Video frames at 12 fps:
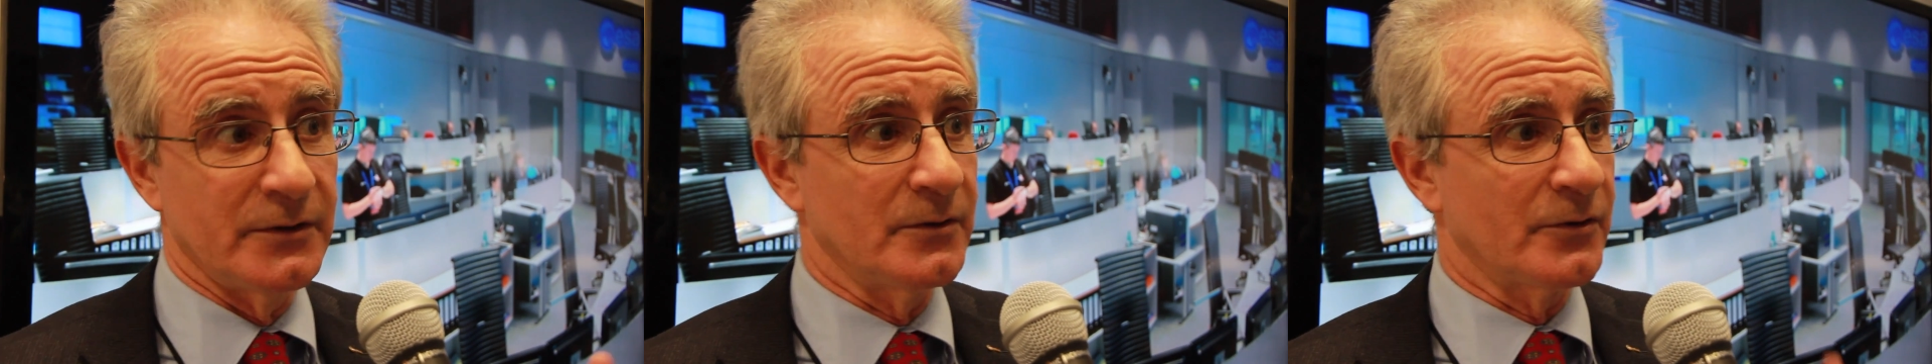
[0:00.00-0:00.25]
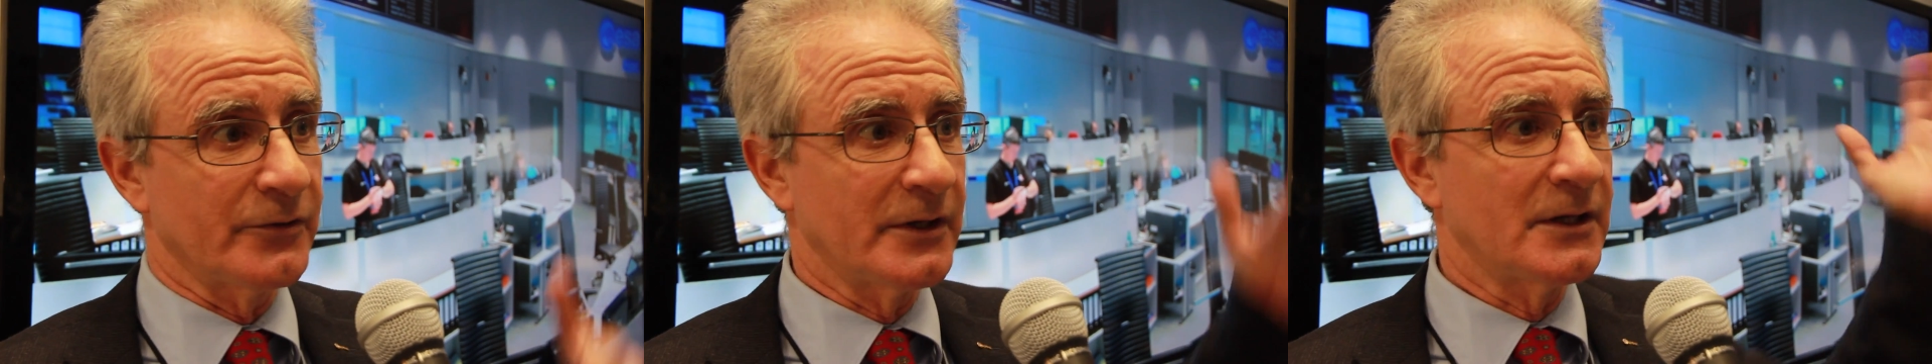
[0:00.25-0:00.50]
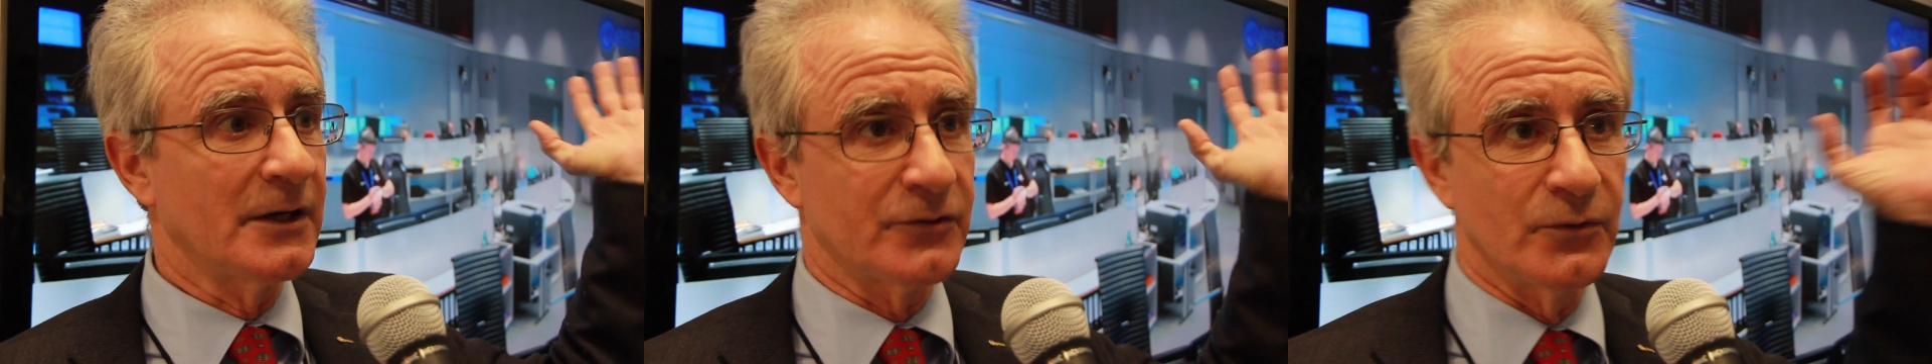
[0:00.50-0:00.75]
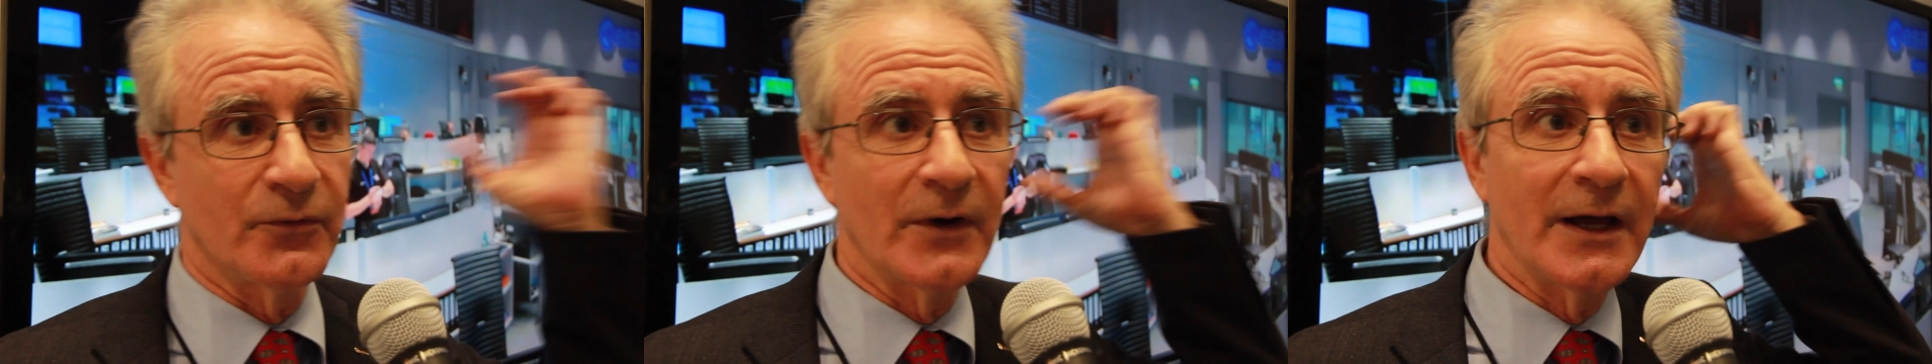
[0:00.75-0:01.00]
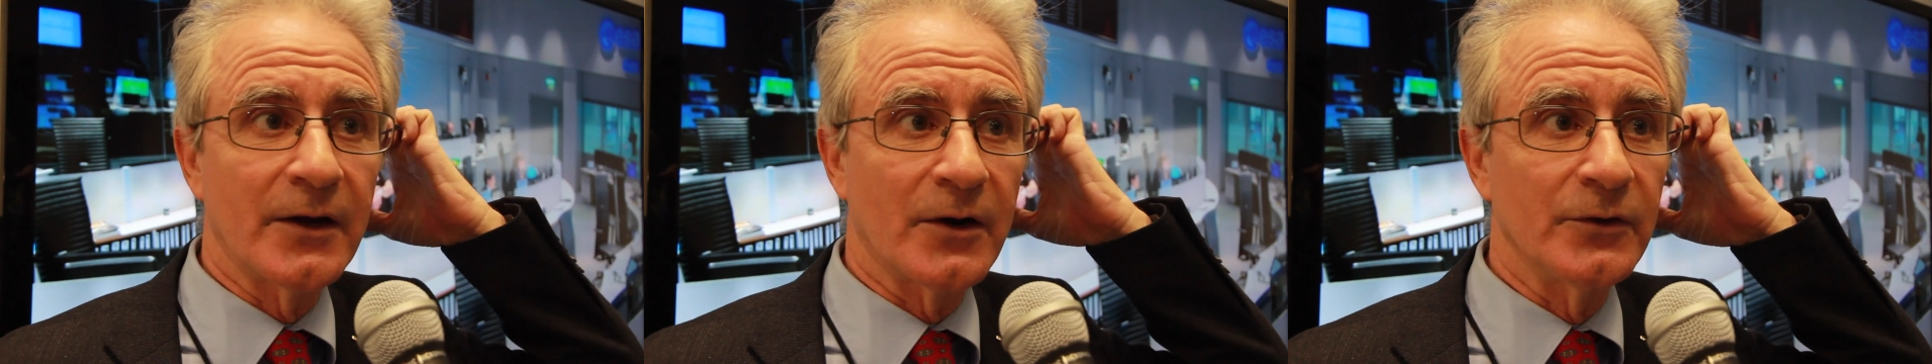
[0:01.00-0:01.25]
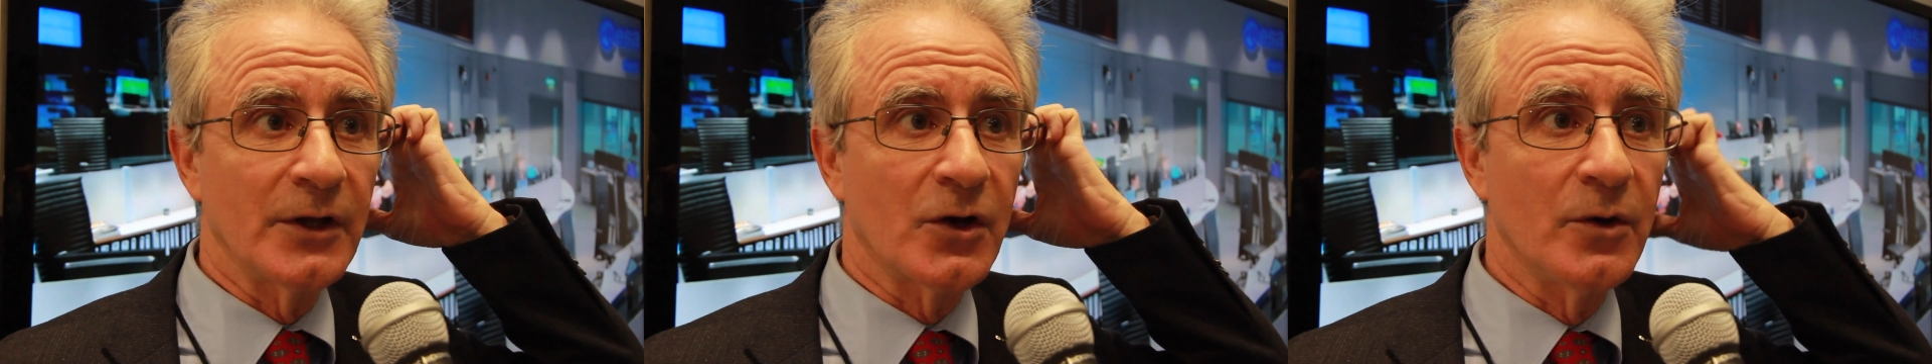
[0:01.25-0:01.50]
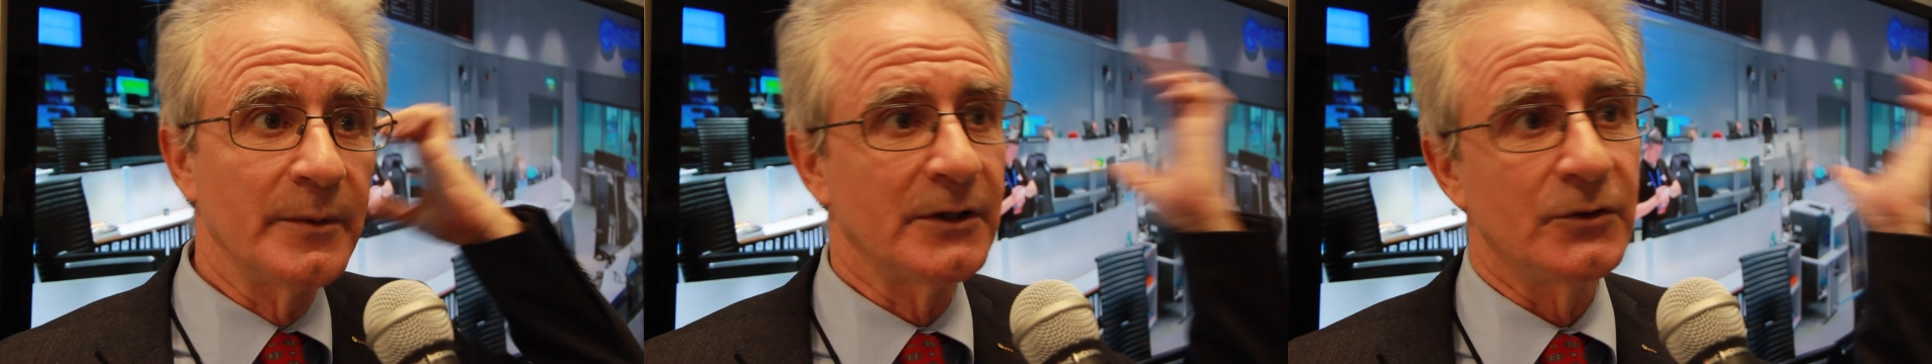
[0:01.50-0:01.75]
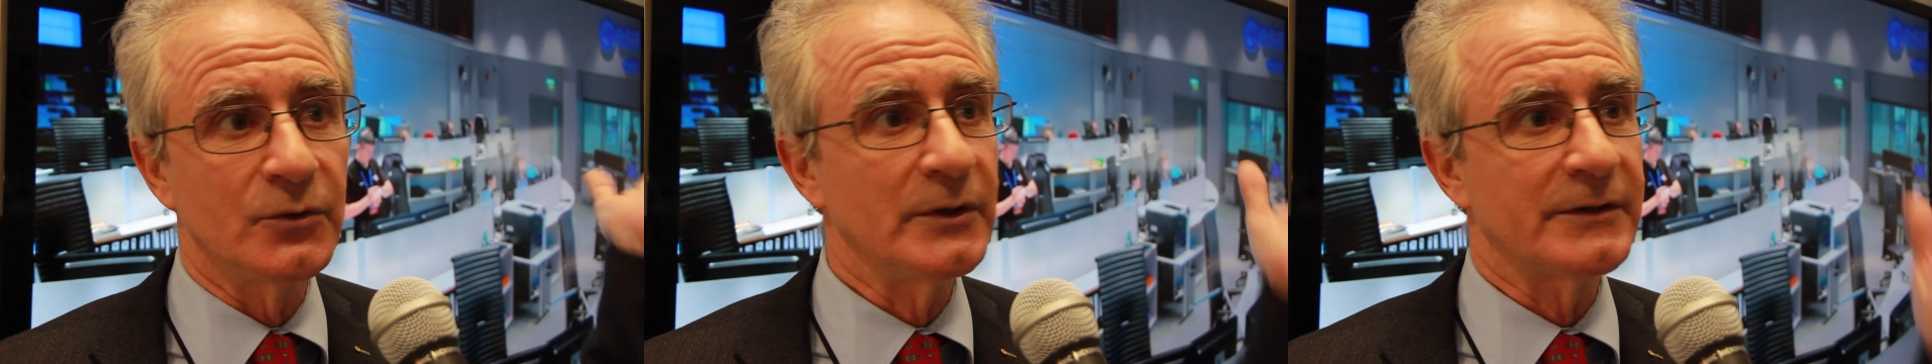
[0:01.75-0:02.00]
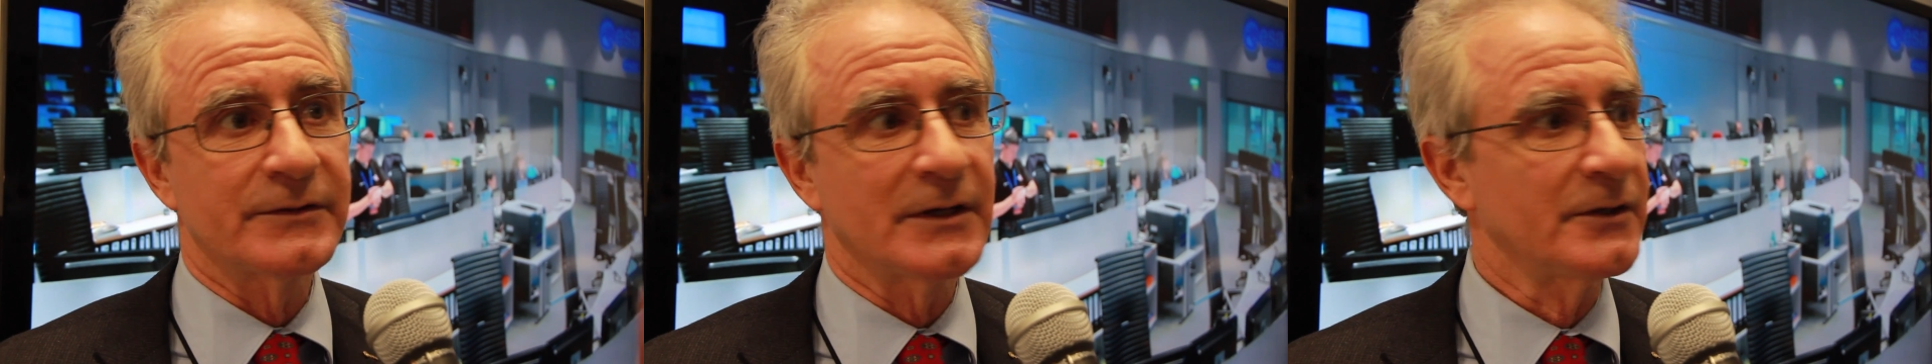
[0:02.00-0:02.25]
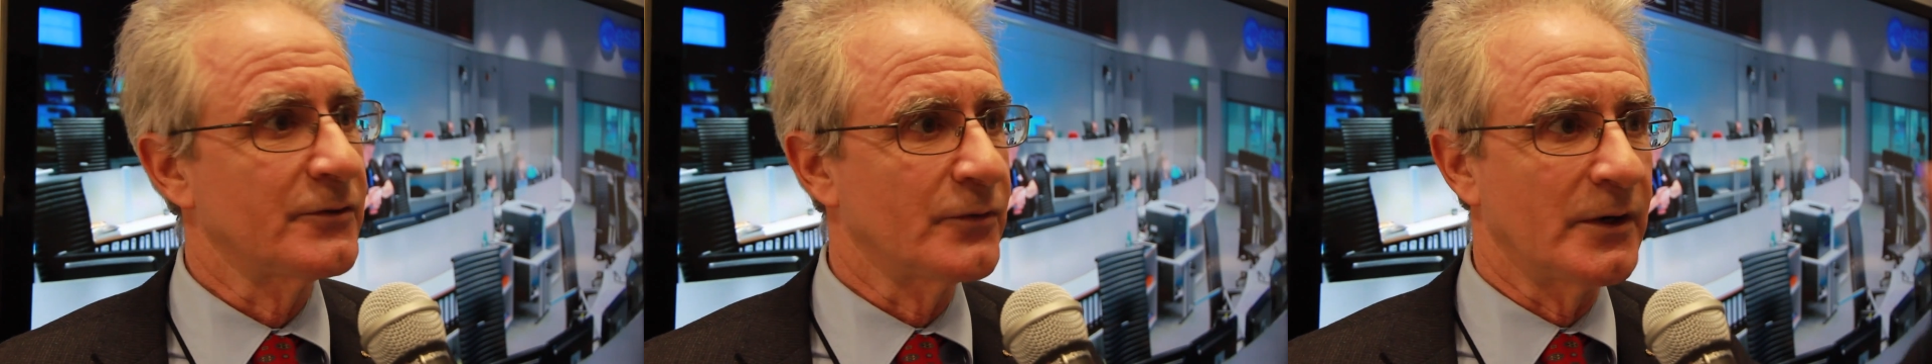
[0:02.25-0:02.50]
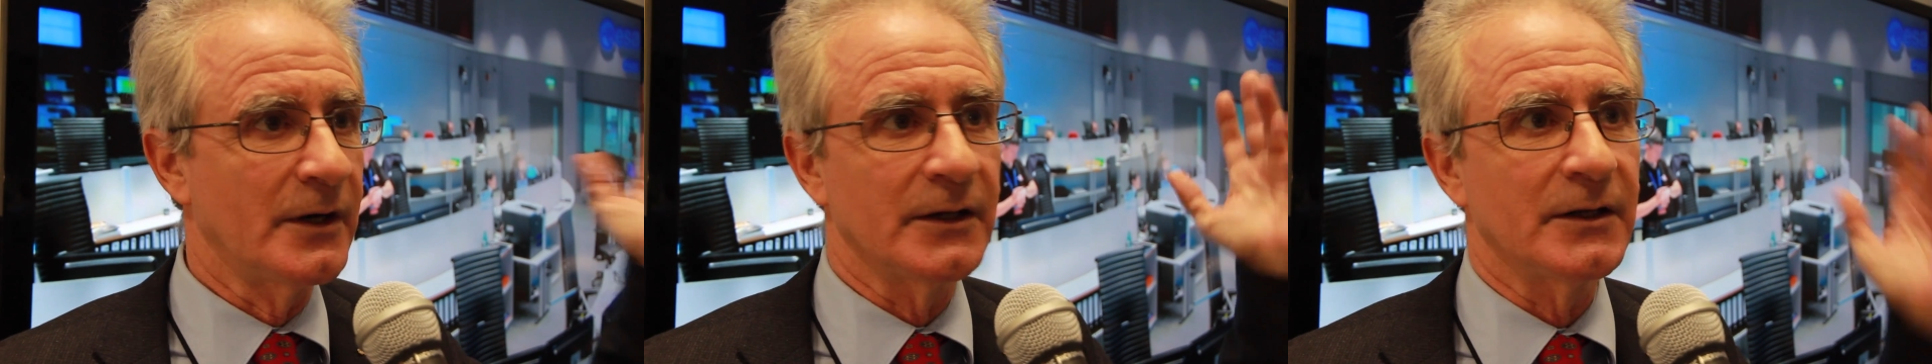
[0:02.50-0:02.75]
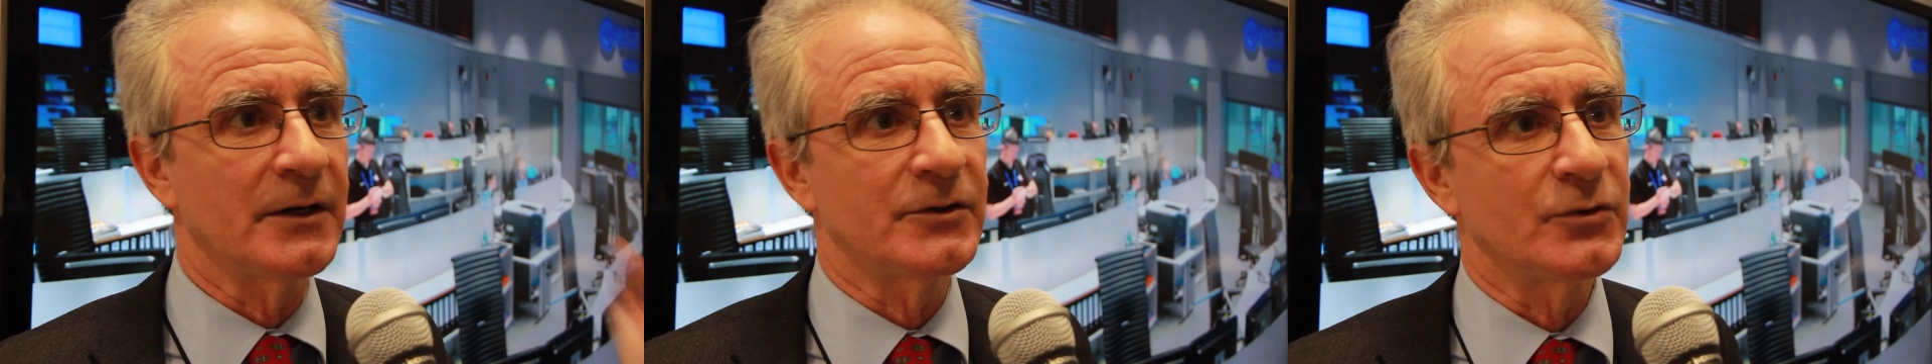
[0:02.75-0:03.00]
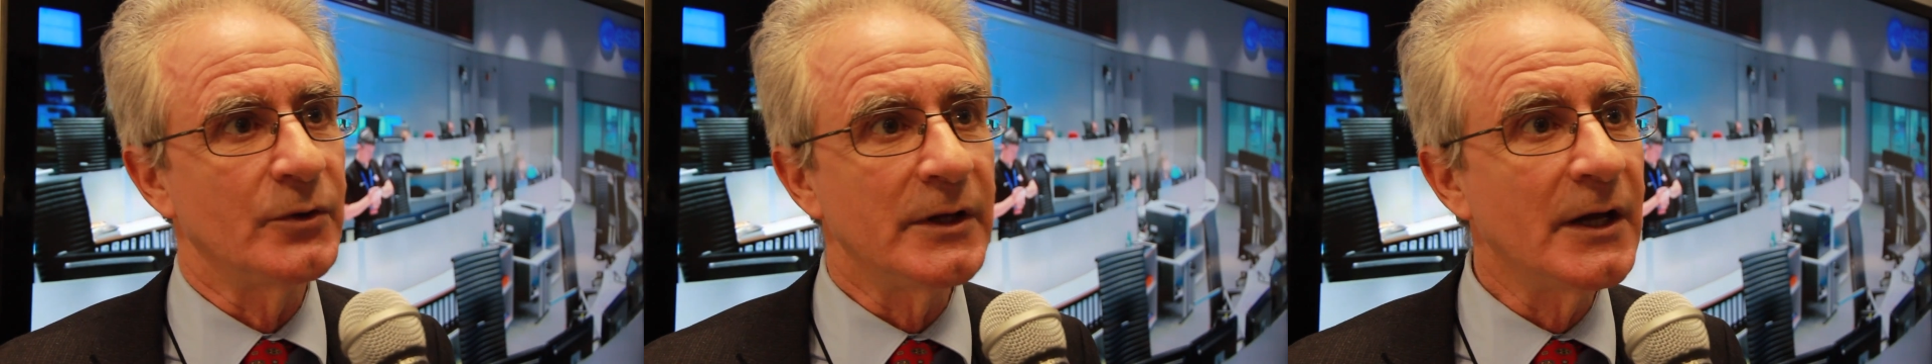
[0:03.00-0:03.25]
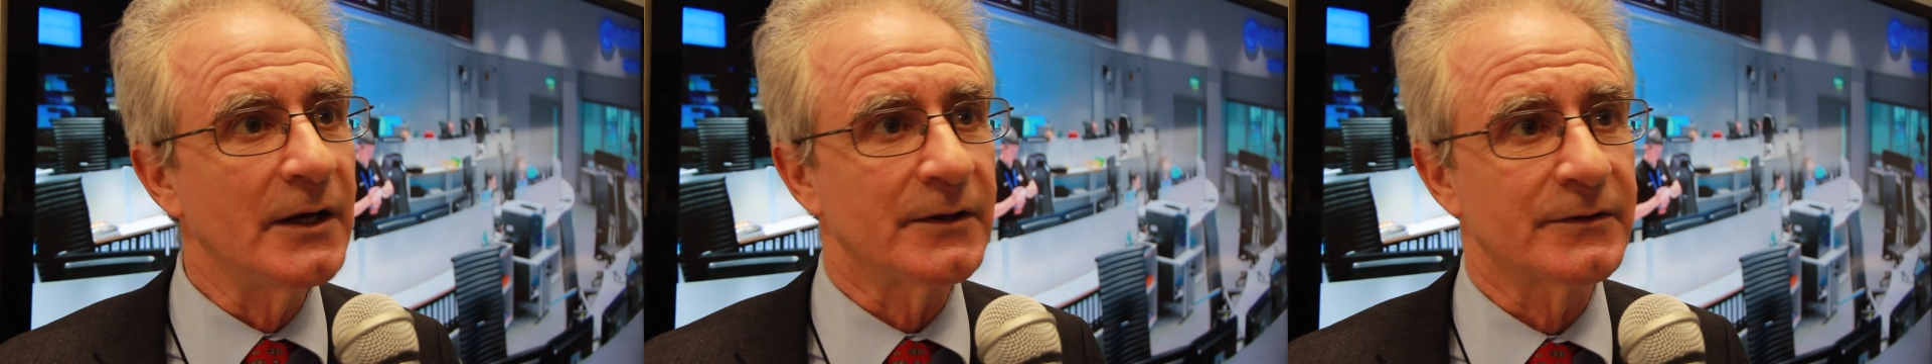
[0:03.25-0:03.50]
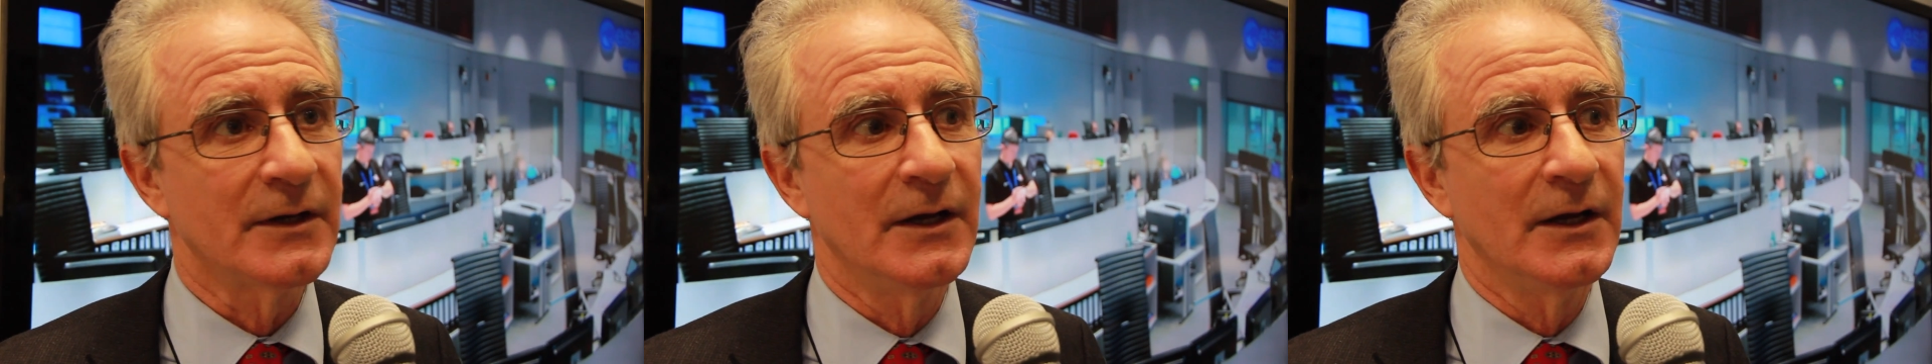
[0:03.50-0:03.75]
Rosetta has to fly around the comet and do its science for another 2 years.